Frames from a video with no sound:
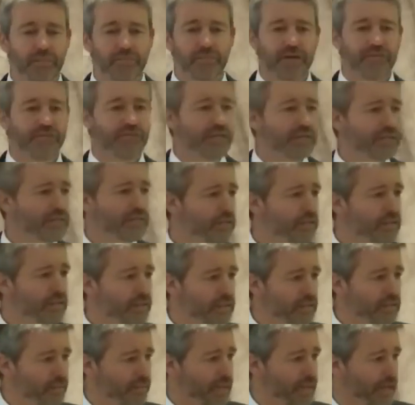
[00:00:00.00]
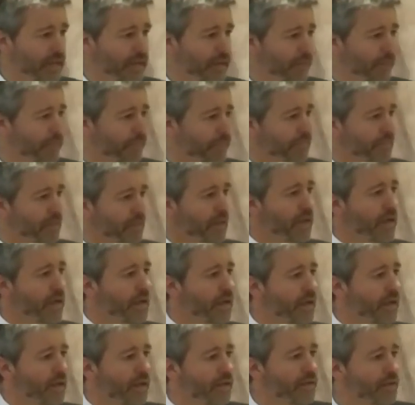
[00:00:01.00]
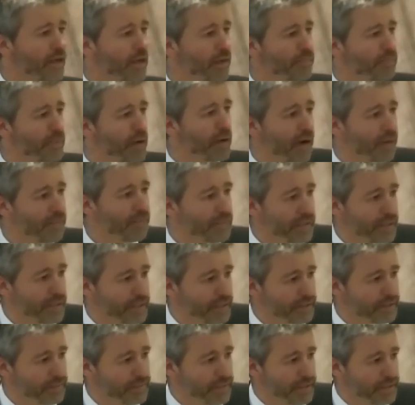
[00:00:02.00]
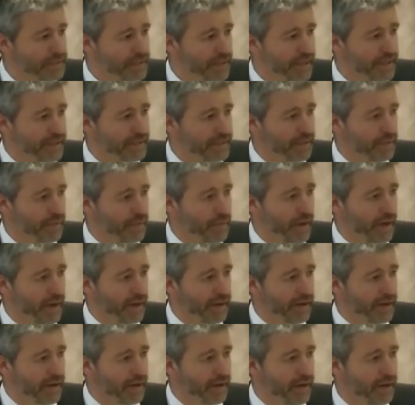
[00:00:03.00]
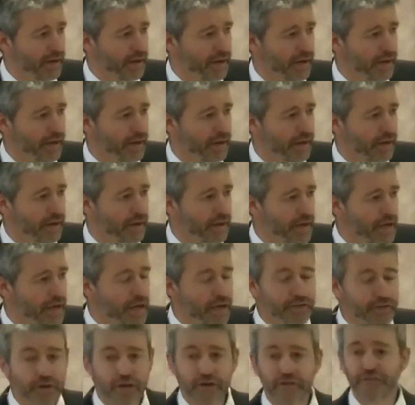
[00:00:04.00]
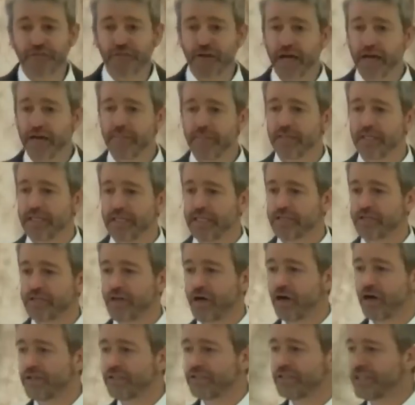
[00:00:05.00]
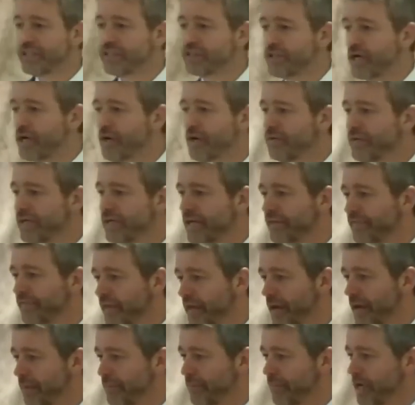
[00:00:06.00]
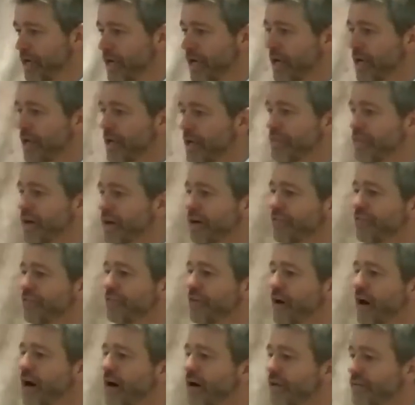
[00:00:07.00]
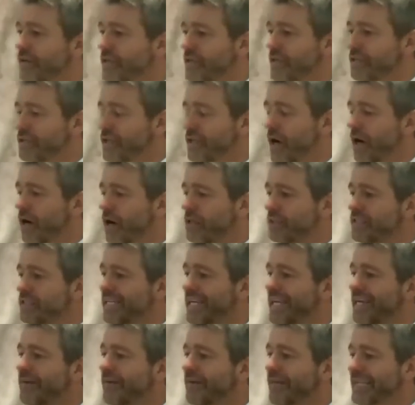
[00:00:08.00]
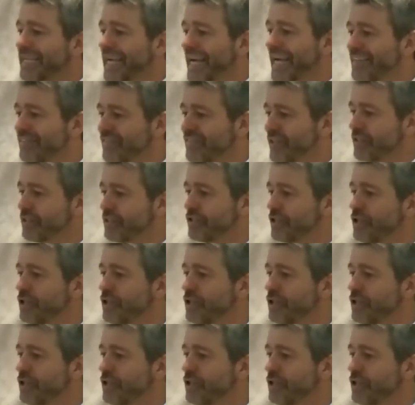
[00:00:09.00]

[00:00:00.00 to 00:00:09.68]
My friends, listen to me. Their property is being taken away. Their families are disowning them. Their fathers are tearing at their